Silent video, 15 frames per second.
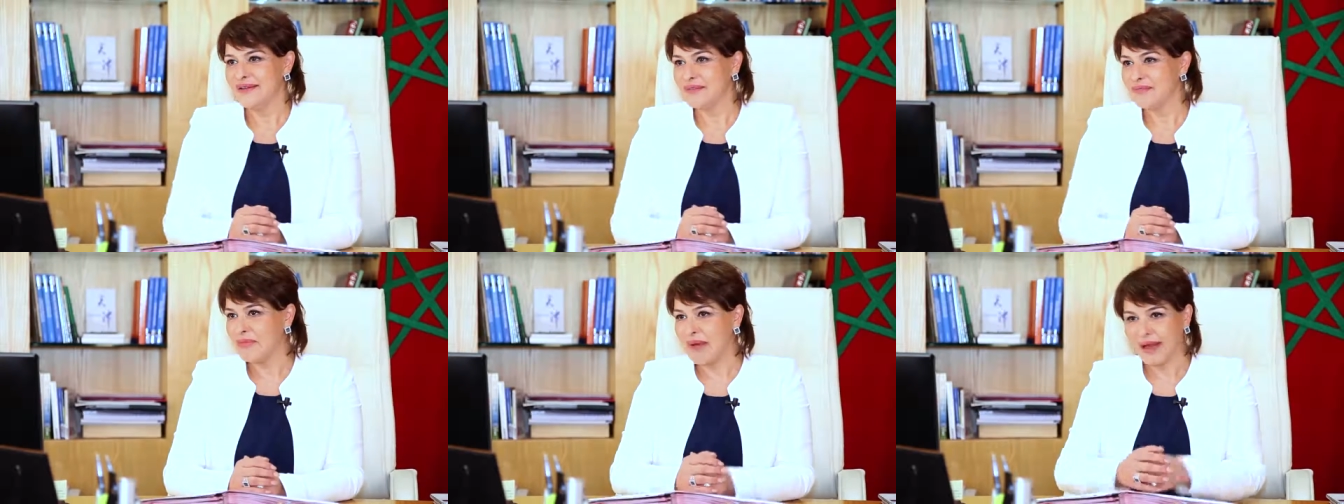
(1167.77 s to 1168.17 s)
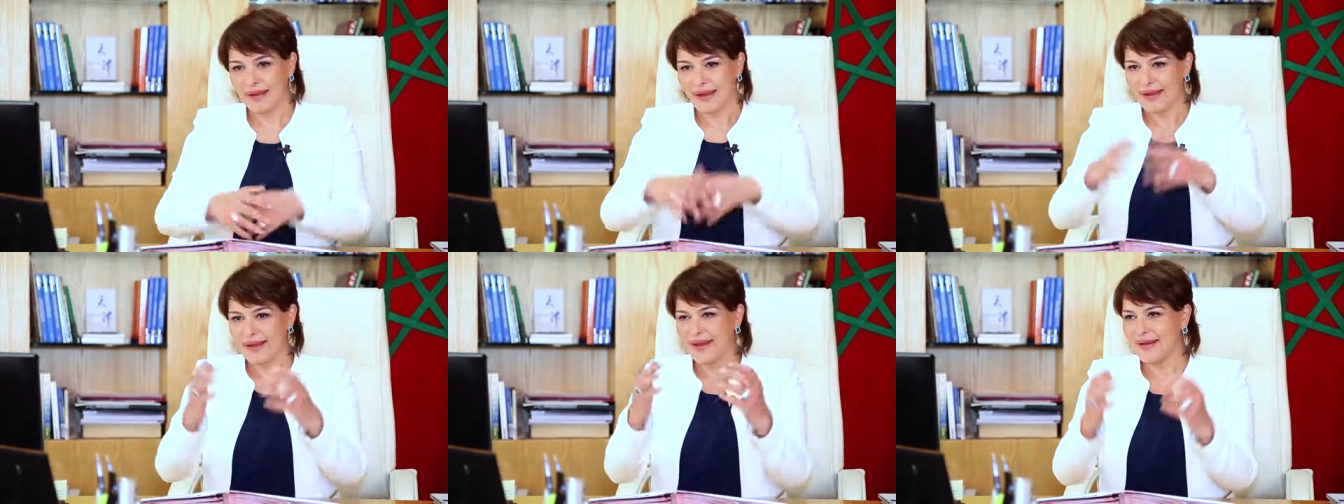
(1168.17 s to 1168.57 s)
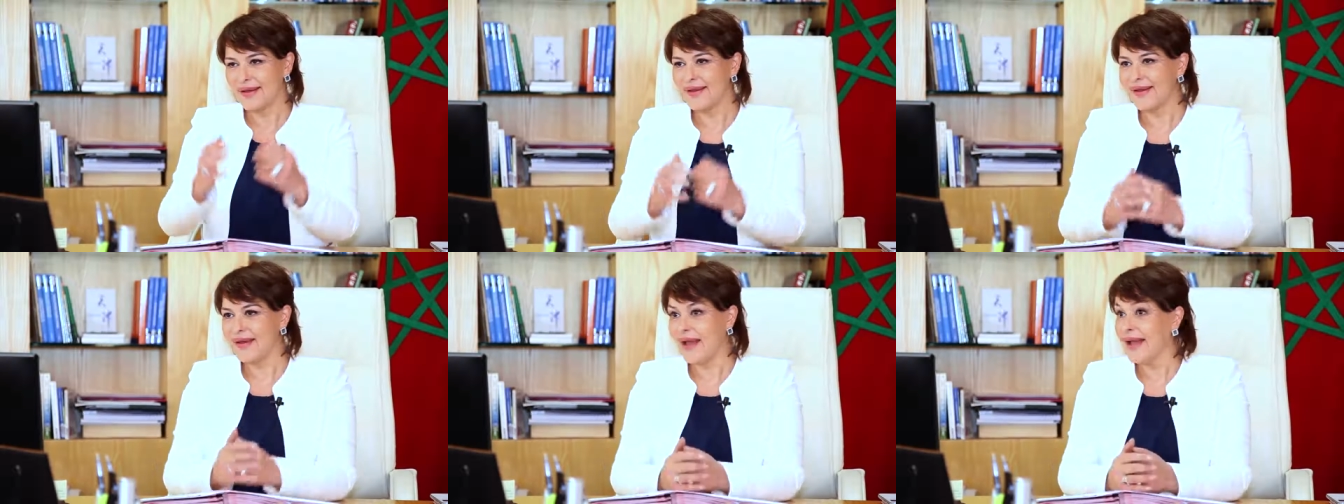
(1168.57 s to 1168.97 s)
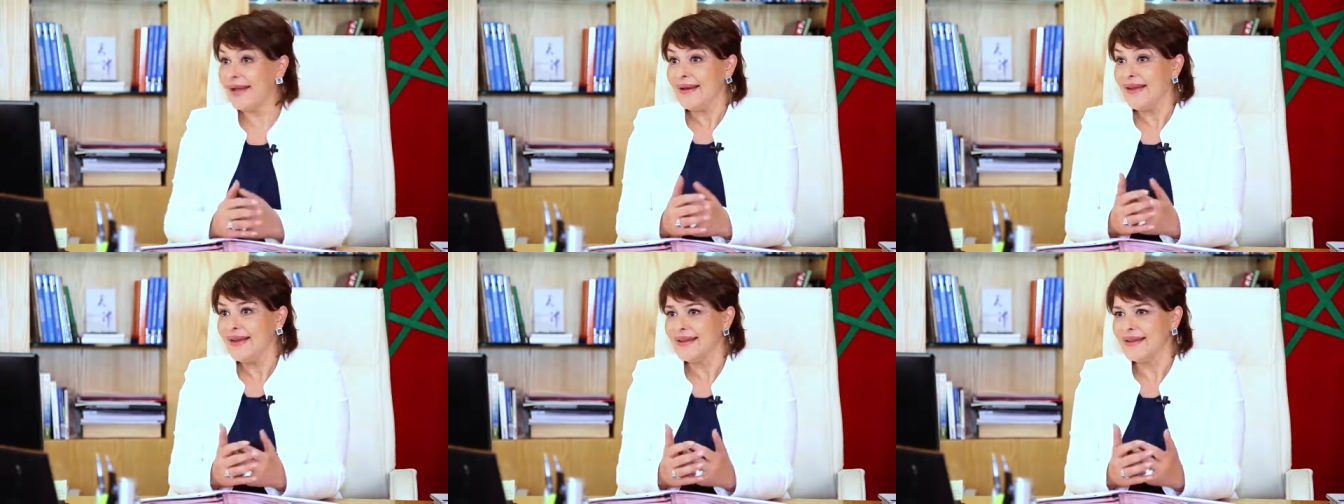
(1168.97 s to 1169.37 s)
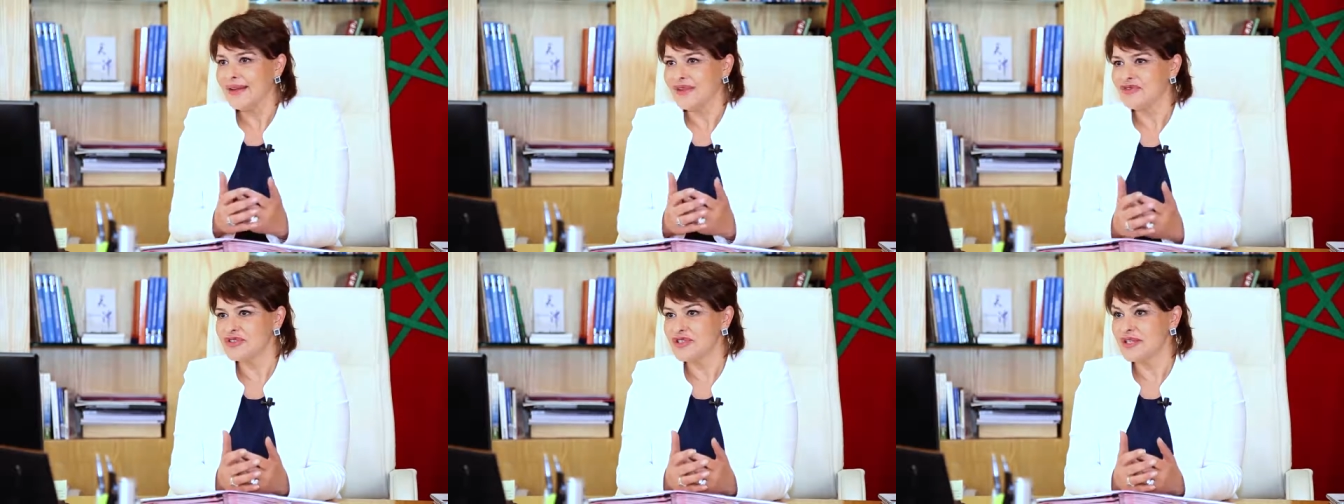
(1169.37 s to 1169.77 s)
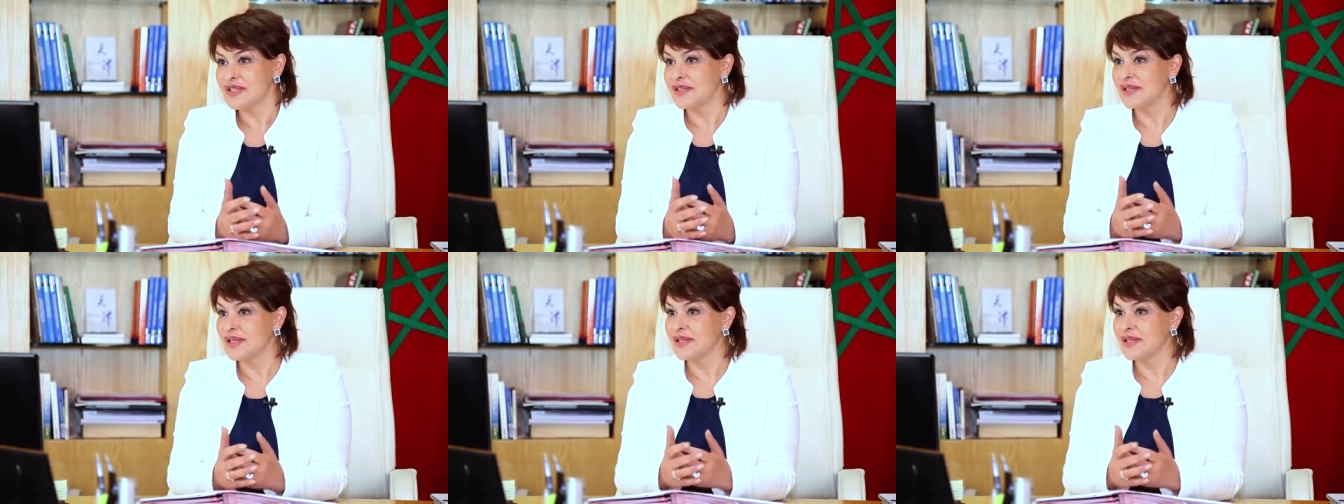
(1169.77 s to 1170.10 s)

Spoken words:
Maria Carey. I like everything.